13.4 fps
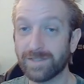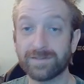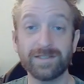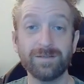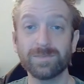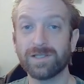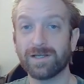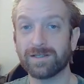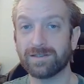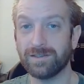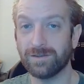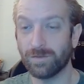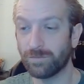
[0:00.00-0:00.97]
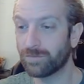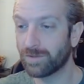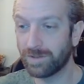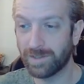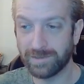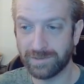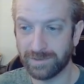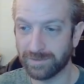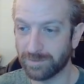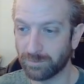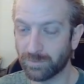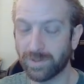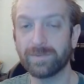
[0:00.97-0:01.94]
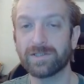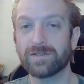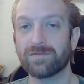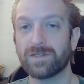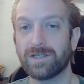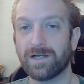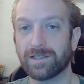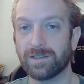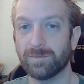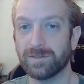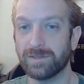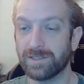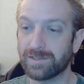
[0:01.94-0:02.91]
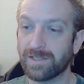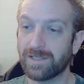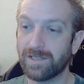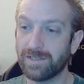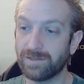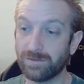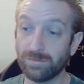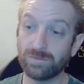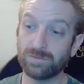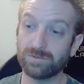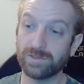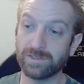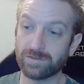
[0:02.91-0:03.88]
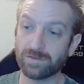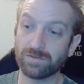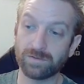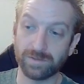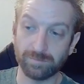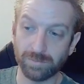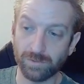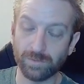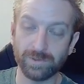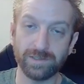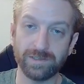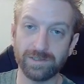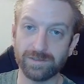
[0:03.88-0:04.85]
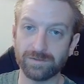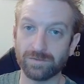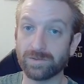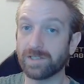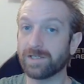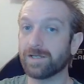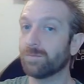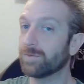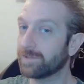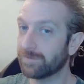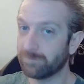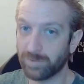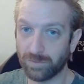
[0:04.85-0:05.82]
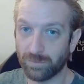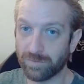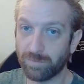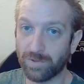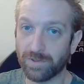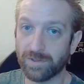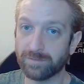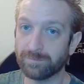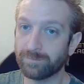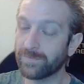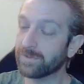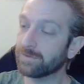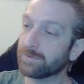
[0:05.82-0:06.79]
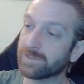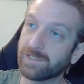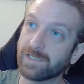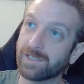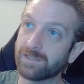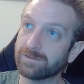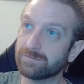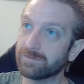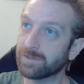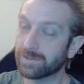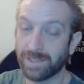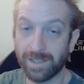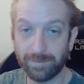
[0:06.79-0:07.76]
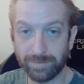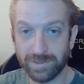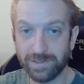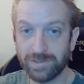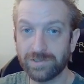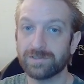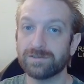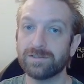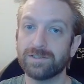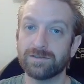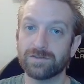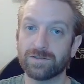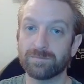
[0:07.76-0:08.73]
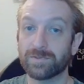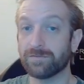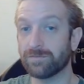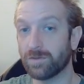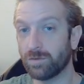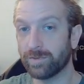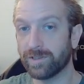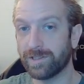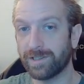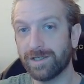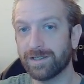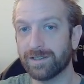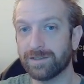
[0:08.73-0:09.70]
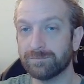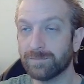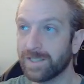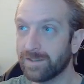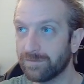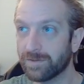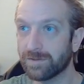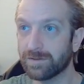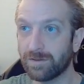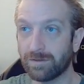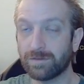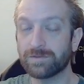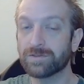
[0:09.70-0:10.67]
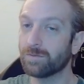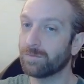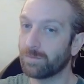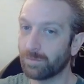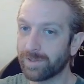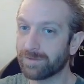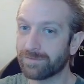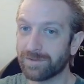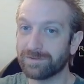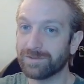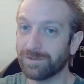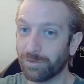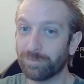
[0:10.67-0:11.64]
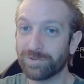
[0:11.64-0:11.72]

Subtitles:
It seems like the overall idea, the premise of the document, is that a Google internal employee is looking at what they've built with Bard, they're looking at their competition in terms of OpenAI, and they're also aware that the